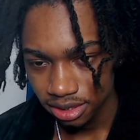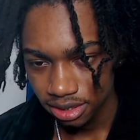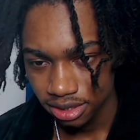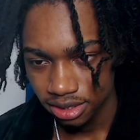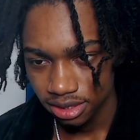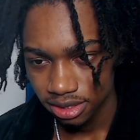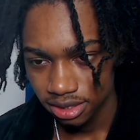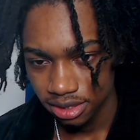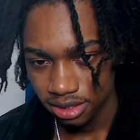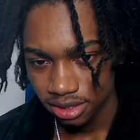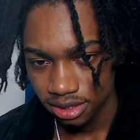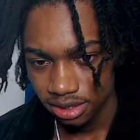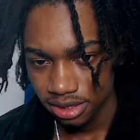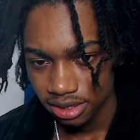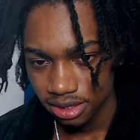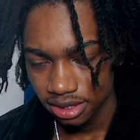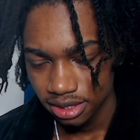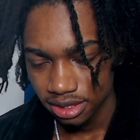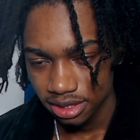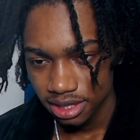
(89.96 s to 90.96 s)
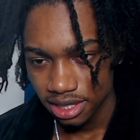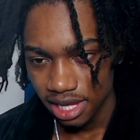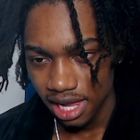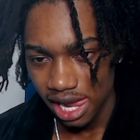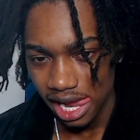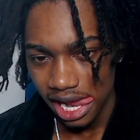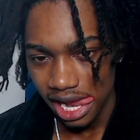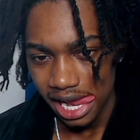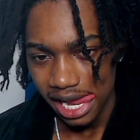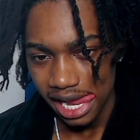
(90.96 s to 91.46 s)
Shorty Low.
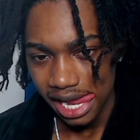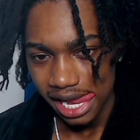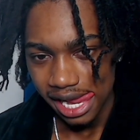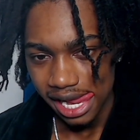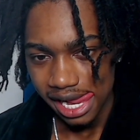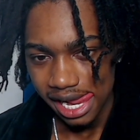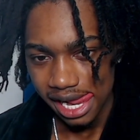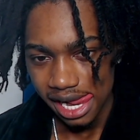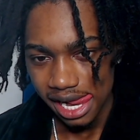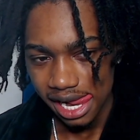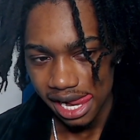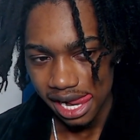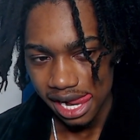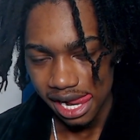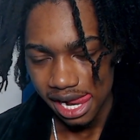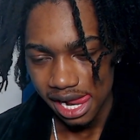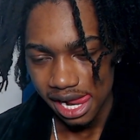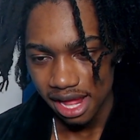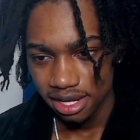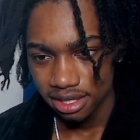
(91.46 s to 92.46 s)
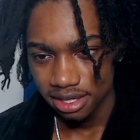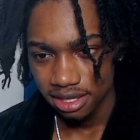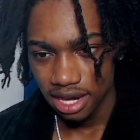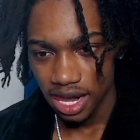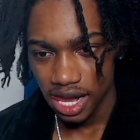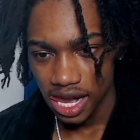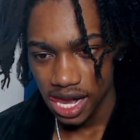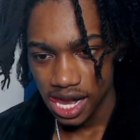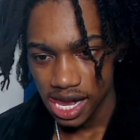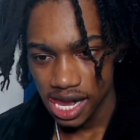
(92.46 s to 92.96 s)
It was a, it was a
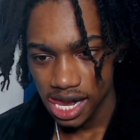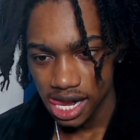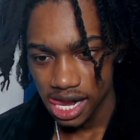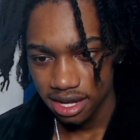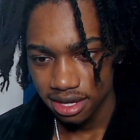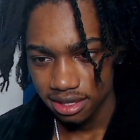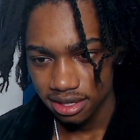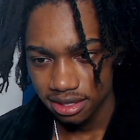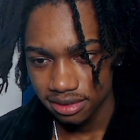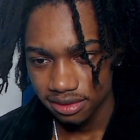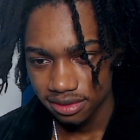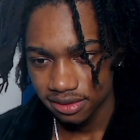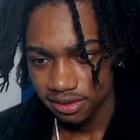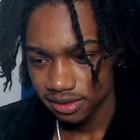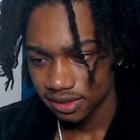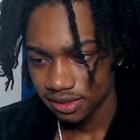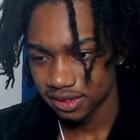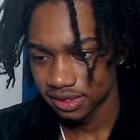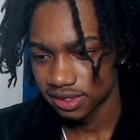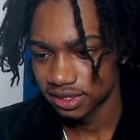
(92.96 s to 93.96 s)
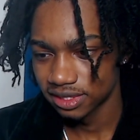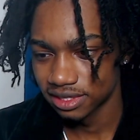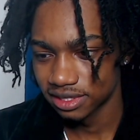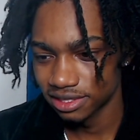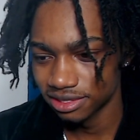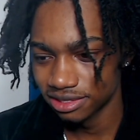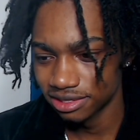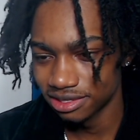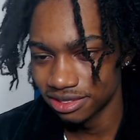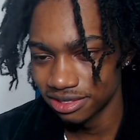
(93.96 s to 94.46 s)
shorty low beat.
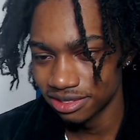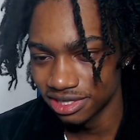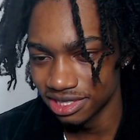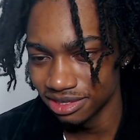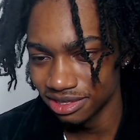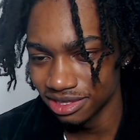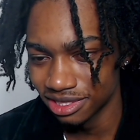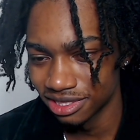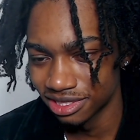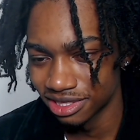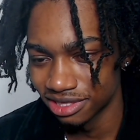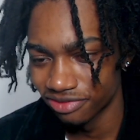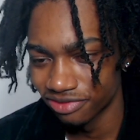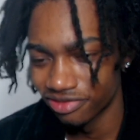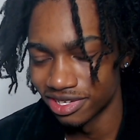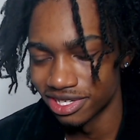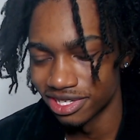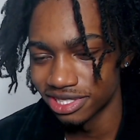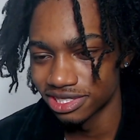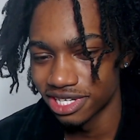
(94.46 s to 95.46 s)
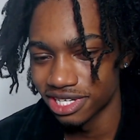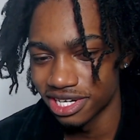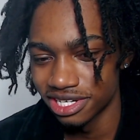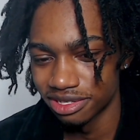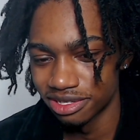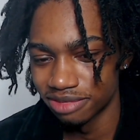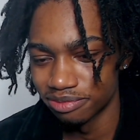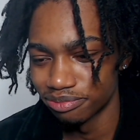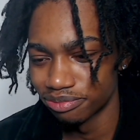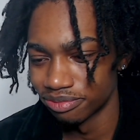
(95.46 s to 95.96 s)
Oh, hold on, this nigga Funk trying to
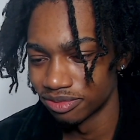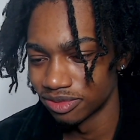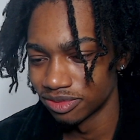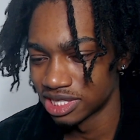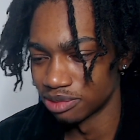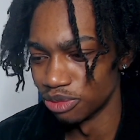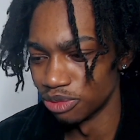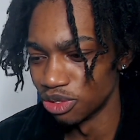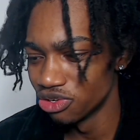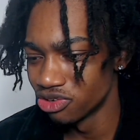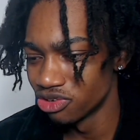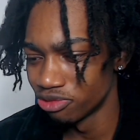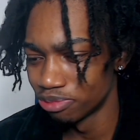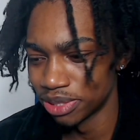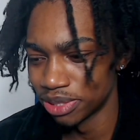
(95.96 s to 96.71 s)
um, smooth um,